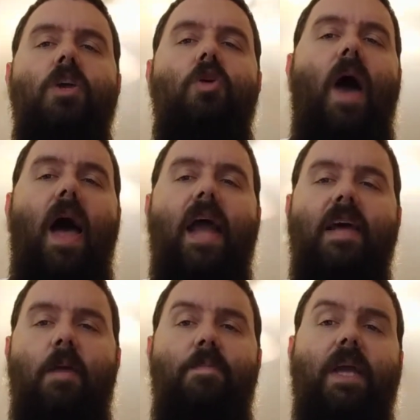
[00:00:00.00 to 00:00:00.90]
you had
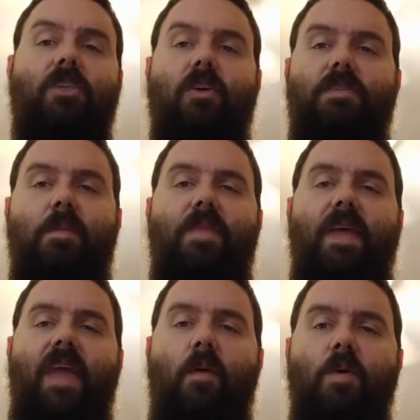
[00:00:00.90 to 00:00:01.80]
a picture of
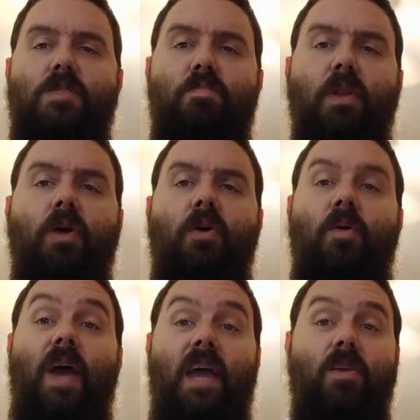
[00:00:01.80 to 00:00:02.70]
something that was
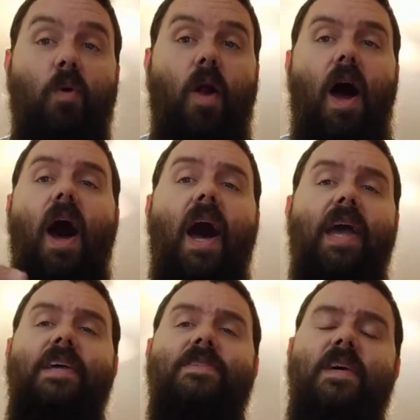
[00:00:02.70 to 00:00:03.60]
blue and your
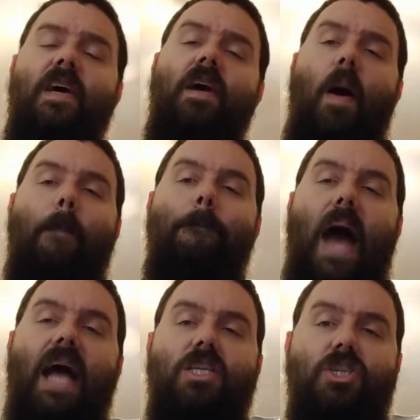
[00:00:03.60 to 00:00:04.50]
eyes
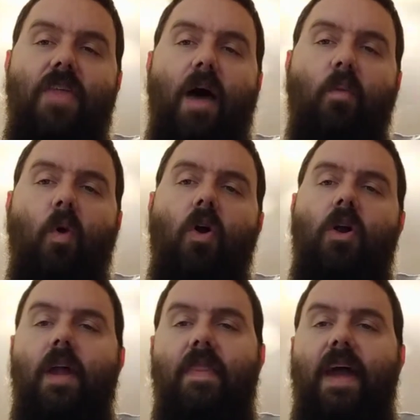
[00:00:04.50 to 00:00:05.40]
matched that
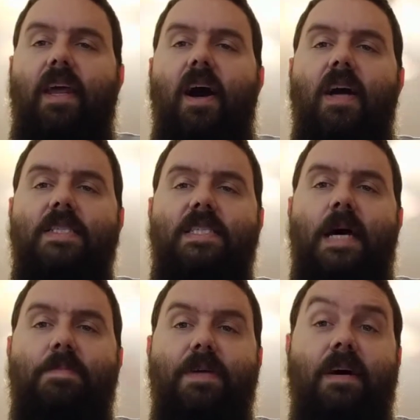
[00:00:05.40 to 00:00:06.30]
word and that
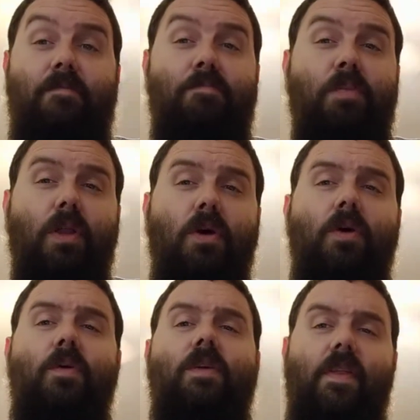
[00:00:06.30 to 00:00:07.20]
concept of
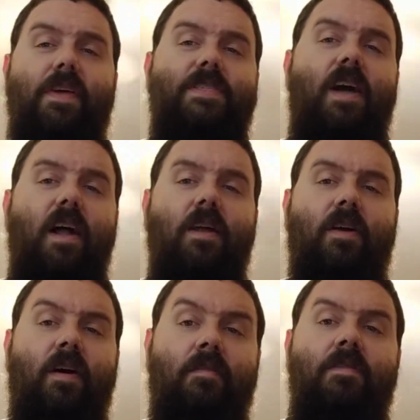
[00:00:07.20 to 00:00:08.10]
blue to this
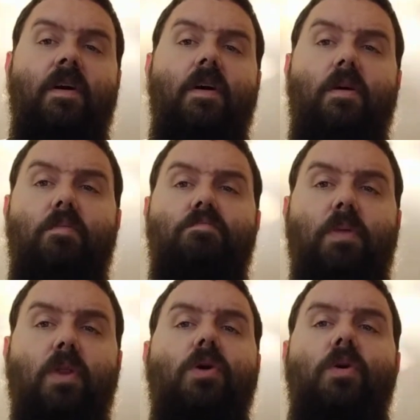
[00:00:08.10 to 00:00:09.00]
color of
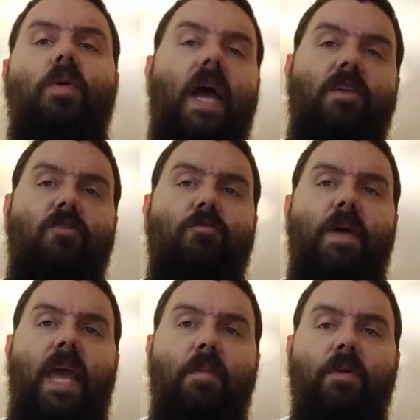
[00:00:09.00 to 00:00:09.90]
blue, and you've
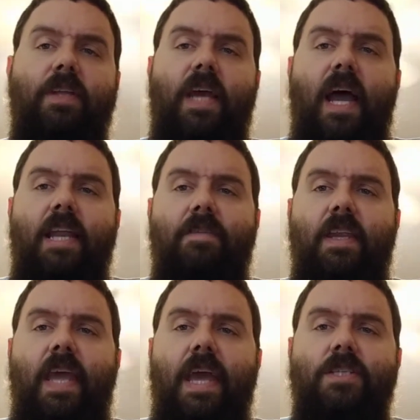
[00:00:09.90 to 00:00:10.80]
been able to kind of
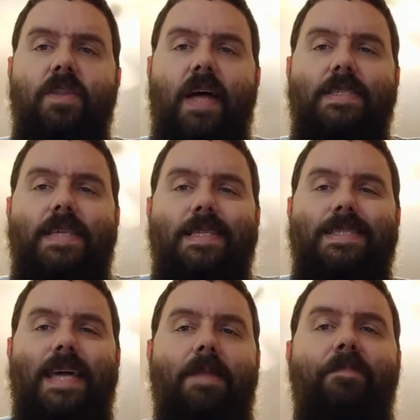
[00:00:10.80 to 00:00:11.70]
engage in that
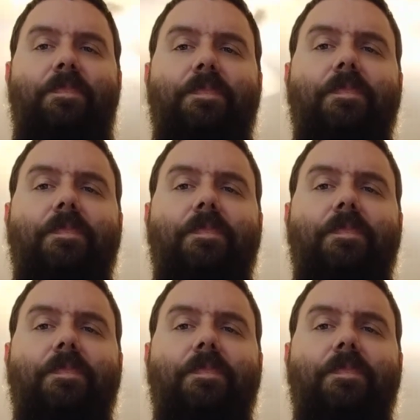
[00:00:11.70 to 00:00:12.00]
since then.